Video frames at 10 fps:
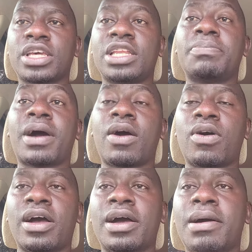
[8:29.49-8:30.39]
in
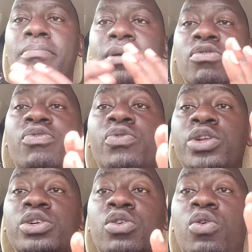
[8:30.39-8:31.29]
power,
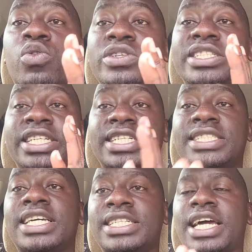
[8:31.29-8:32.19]
Magufuli called
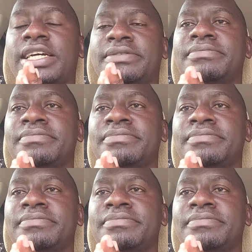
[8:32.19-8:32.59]
dictator.